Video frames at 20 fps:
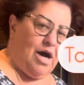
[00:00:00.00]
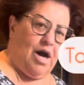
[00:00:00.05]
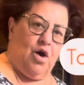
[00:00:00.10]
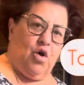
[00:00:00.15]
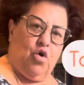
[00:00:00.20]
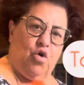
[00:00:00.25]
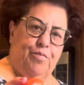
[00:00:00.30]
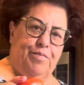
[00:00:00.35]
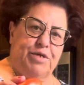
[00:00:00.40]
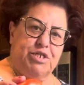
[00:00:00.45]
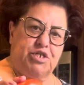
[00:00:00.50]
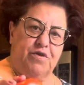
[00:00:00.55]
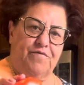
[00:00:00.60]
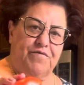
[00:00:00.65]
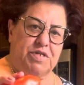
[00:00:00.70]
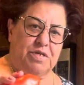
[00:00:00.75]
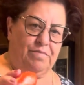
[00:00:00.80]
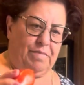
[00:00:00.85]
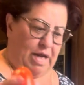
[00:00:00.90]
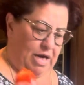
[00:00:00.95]
a whole bunch of
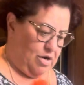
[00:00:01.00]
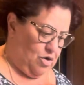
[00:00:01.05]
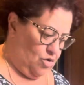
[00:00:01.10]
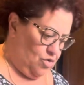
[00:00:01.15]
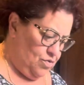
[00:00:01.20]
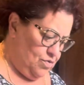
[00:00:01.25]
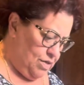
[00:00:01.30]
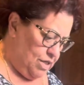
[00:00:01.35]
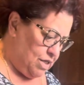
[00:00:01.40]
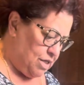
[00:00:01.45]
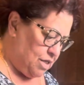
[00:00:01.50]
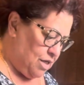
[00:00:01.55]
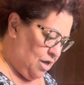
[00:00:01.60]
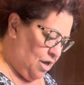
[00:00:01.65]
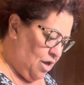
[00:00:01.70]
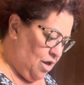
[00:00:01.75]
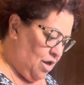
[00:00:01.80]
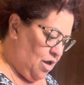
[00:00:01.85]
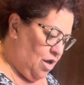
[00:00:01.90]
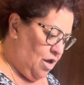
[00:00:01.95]
tomatoes
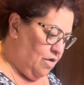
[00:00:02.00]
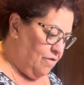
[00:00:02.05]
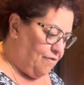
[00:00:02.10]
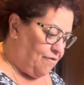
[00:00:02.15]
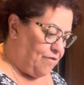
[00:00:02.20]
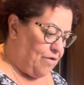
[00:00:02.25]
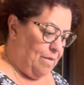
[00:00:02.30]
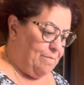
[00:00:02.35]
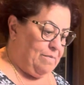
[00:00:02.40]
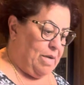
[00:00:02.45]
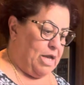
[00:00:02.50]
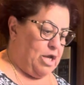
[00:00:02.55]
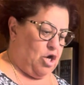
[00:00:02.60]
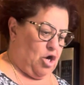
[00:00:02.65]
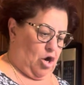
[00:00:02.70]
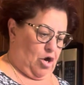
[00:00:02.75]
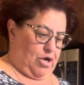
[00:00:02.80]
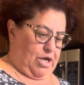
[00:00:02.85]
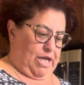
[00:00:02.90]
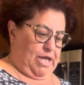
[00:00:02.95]
from my
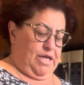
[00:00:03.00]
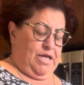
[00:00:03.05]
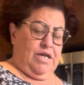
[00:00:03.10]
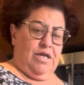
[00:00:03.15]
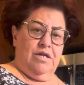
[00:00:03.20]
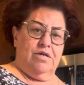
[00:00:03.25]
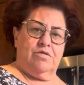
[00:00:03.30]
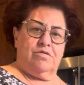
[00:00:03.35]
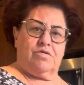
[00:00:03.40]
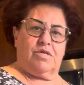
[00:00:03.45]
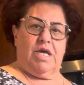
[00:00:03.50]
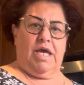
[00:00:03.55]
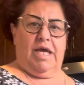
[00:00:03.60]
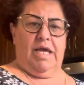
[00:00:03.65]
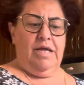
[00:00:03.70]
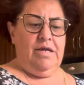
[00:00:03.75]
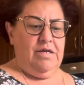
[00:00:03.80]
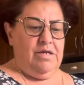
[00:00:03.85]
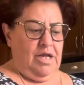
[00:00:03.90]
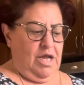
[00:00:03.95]
garden, okay?